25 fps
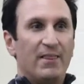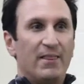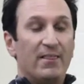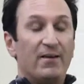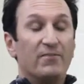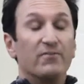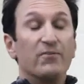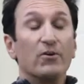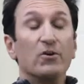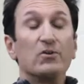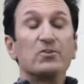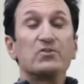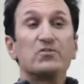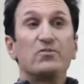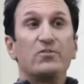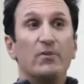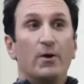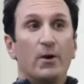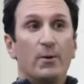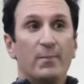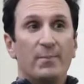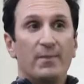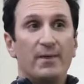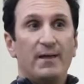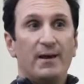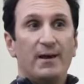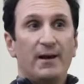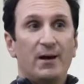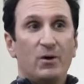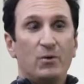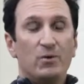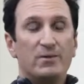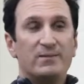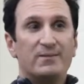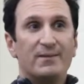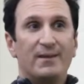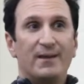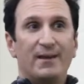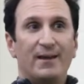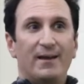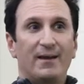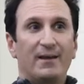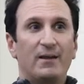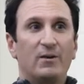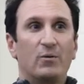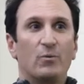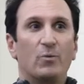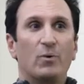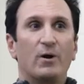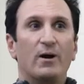The first film that I was
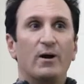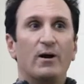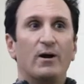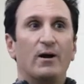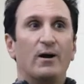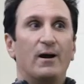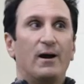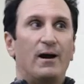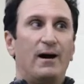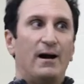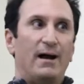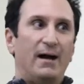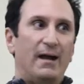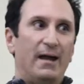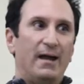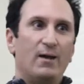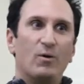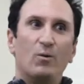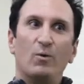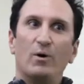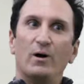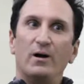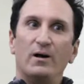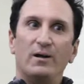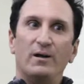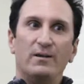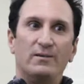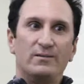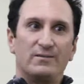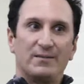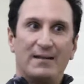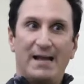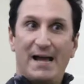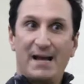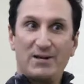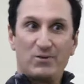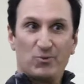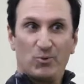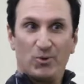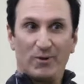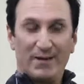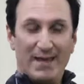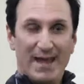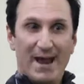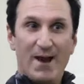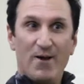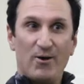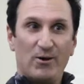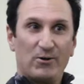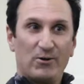in where I was an actual
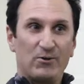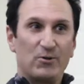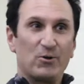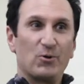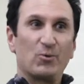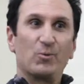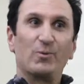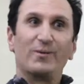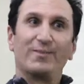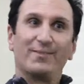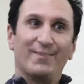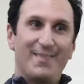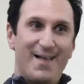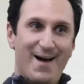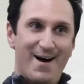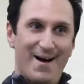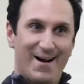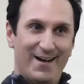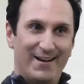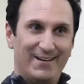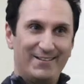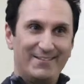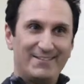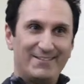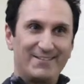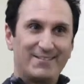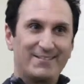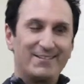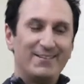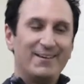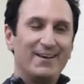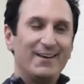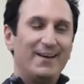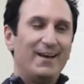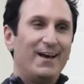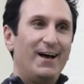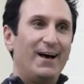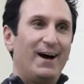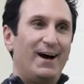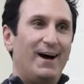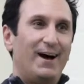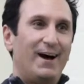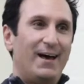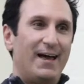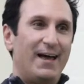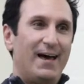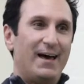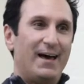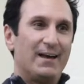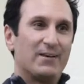character with lines,
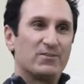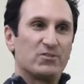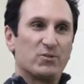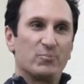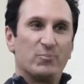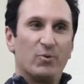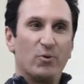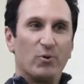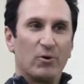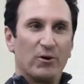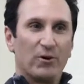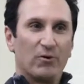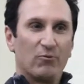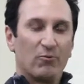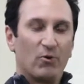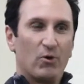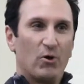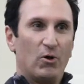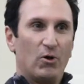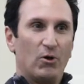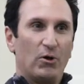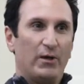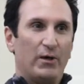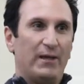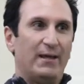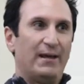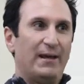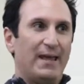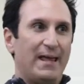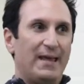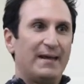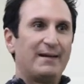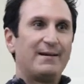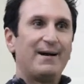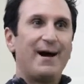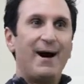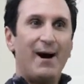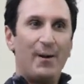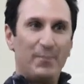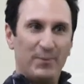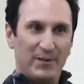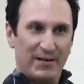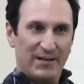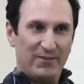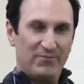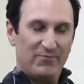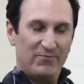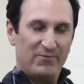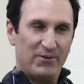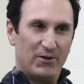I had a supporting role in a
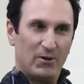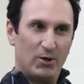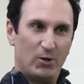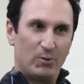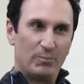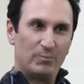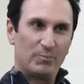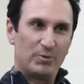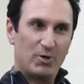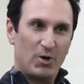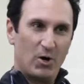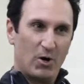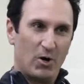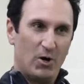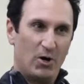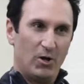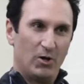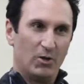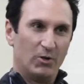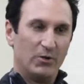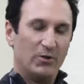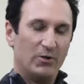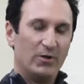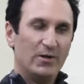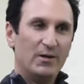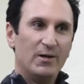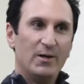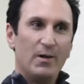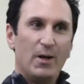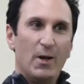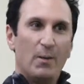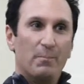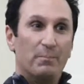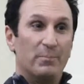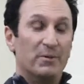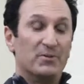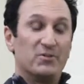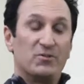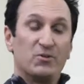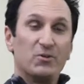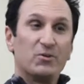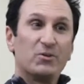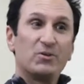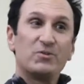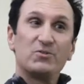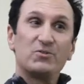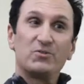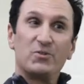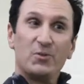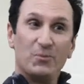comedy film called
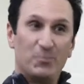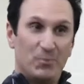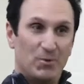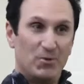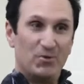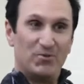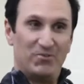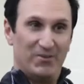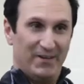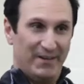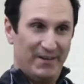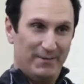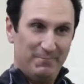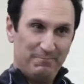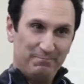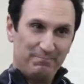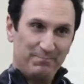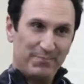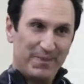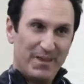Bazookas the Movie,